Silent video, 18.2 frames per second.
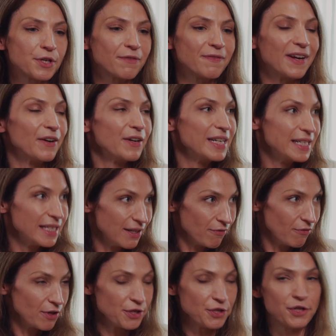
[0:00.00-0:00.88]
are very
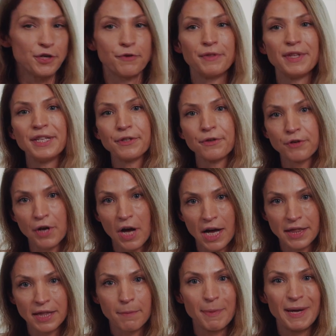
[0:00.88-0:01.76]
different. These are
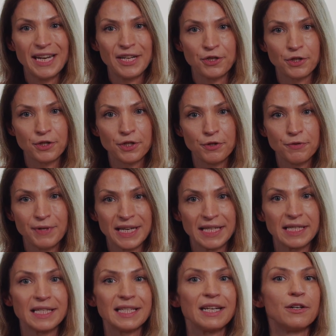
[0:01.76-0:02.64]
not the patients who
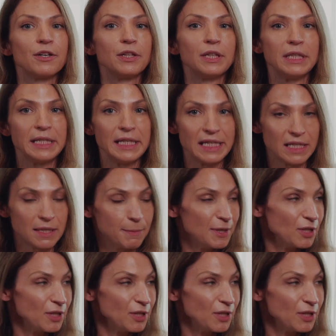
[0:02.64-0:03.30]
necessarily need to